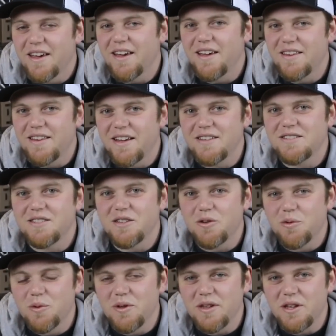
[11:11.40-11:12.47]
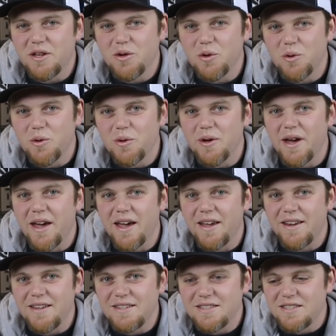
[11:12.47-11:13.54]
It does look really cool,
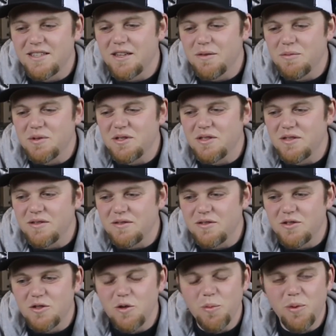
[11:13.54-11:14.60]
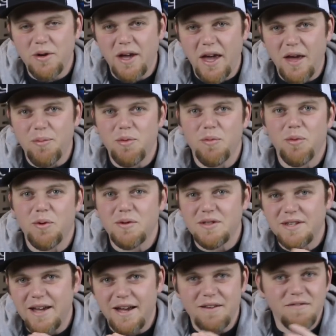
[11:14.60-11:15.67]
and it seems super capable
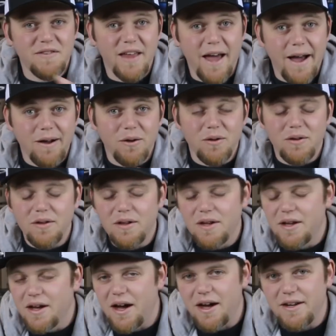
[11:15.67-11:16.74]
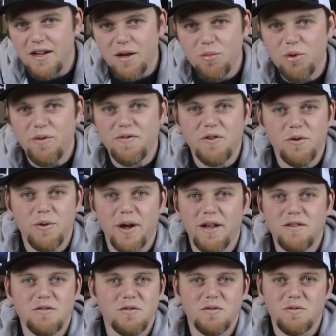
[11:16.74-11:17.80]
to kind of tackle a number of
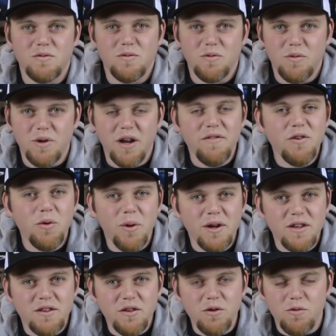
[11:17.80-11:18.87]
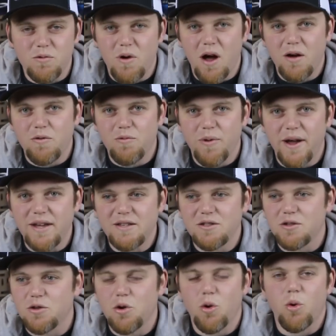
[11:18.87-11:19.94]
terrains. Whatever you want to do, rock,
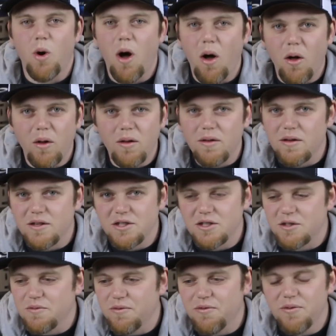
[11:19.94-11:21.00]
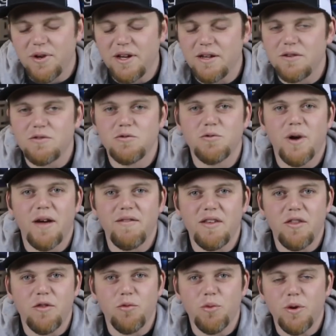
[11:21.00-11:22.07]
race, crawl, just freaking drive
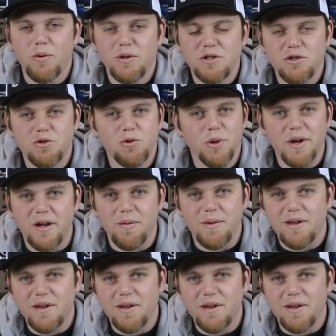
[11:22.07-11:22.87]
it through a stream.